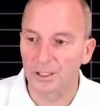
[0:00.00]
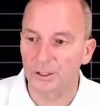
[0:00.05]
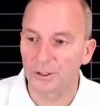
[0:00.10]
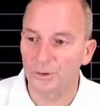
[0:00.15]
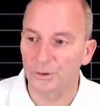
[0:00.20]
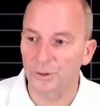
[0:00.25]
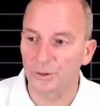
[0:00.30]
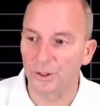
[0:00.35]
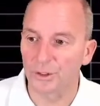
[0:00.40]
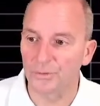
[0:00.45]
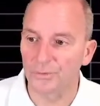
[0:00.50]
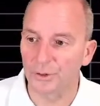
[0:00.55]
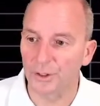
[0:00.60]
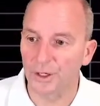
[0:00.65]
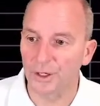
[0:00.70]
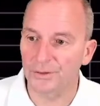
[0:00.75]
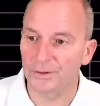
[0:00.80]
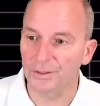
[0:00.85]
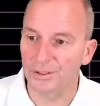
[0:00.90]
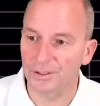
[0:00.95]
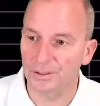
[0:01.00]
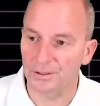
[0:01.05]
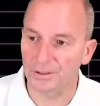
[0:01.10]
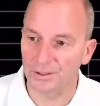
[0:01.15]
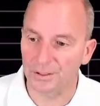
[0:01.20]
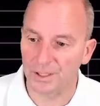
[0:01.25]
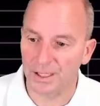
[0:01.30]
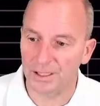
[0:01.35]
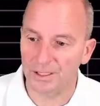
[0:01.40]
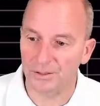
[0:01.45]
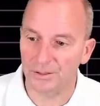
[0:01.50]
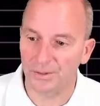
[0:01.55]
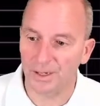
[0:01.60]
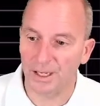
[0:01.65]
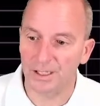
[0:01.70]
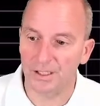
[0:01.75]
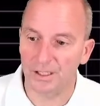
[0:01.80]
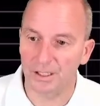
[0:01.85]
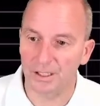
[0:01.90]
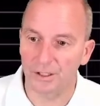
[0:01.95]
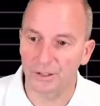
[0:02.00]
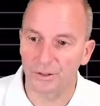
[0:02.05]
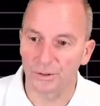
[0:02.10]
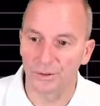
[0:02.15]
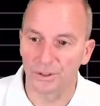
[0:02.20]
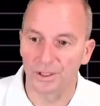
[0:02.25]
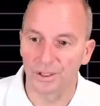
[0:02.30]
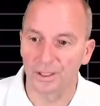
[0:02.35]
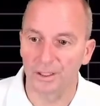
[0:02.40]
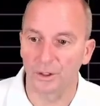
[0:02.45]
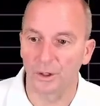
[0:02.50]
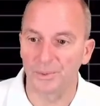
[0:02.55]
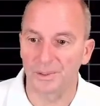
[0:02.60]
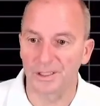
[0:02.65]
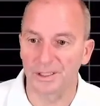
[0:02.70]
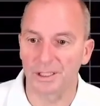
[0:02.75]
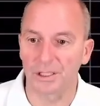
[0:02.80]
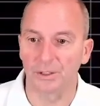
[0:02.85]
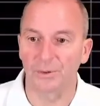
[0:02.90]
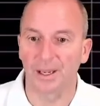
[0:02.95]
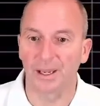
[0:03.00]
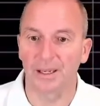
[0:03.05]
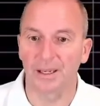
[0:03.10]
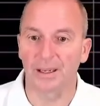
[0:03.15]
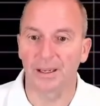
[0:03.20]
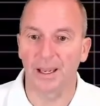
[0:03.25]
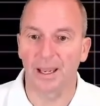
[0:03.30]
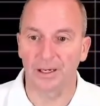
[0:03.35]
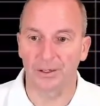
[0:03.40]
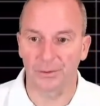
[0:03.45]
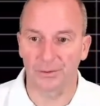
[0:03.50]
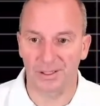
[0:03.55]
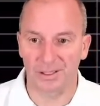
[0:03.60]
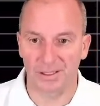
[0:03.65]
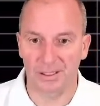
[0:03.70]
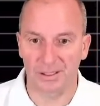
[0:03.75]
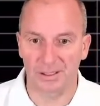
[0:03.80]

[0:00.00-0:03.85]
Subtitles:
to convert this JSON range into an OPC UA address